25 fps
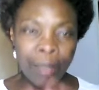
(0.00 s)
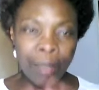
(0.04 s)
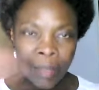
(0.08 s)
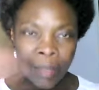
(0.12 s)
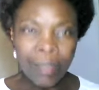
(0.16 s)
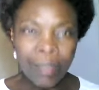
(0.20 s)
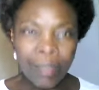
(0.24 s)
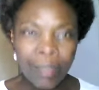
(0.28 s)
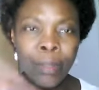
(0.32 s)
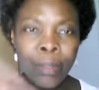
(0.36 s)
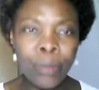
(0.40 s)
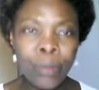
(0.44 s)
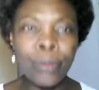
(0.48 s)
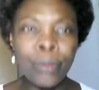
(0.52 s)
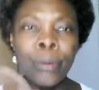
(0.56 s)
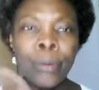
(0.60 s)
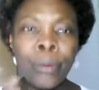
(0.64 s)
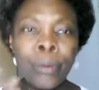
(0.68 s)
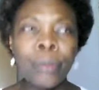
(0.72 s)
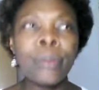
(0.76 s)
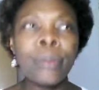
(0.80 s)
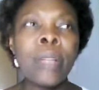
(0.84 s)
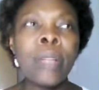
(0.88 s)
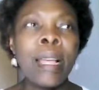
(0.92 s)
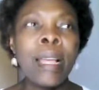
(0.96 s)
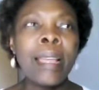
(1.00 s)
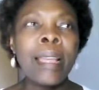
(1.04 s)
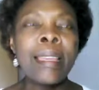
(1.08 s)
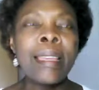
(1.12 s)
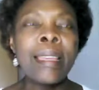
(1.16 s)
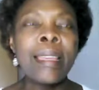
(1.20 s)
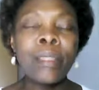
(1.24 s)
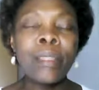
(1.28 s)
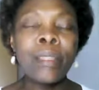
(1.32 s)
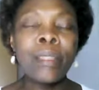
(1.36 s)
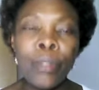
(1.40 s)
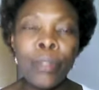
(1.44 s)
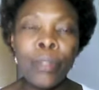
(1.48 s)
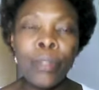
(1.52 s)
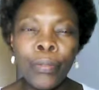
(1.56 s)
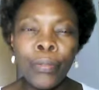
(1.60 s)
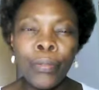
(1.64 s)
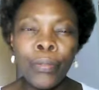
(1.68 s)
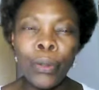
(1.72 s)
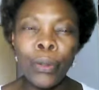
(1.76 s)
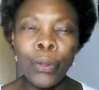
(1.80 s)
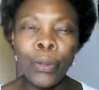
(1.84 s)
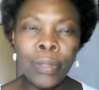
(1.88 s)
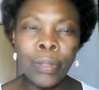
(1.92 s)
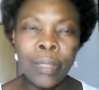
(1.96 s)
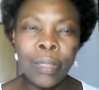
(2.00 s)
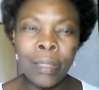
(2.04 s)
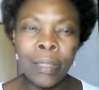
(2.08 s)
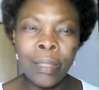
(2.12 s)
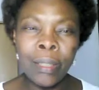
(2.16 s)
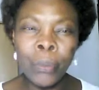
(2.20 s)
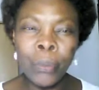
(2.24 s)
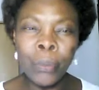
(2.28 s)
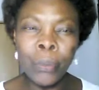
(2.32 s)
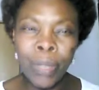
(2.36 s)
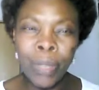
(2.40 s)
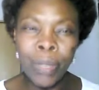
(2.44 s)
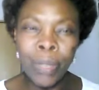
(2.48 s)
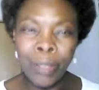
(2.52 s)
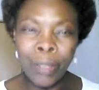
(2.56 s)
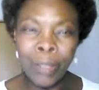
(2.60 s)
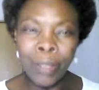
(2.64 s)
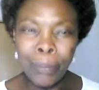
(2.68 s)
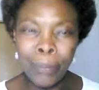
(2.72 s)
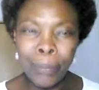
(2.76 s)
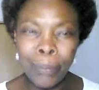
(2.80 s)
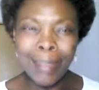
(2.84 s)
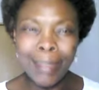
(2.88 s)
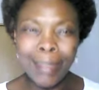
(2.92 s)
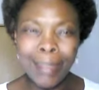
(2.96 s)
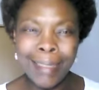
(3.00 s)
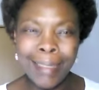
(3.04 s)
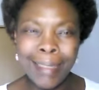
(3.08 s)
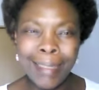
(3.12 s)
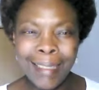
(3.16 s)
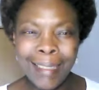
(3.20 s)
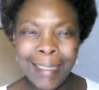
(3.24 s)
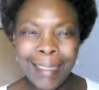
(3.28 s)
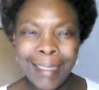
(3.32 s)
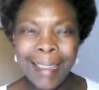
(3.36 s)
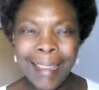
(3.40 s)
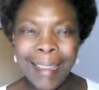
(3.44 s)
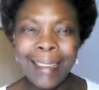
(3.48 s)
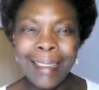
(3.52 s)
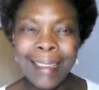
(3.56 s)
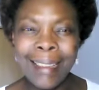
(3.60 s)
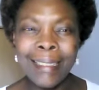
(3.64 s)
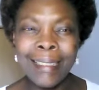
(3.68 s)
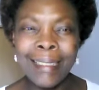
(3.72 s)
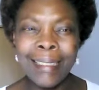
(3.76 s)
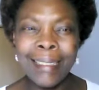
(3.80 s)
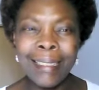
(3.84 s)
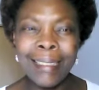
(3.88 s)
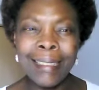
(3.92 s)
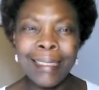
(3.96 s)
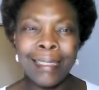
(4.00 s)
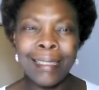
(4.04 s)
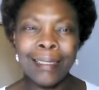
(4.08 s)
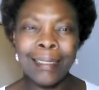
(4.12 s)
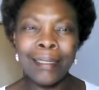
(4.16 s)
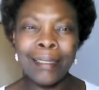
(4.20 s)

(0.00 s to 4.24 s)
just to get off all the worms and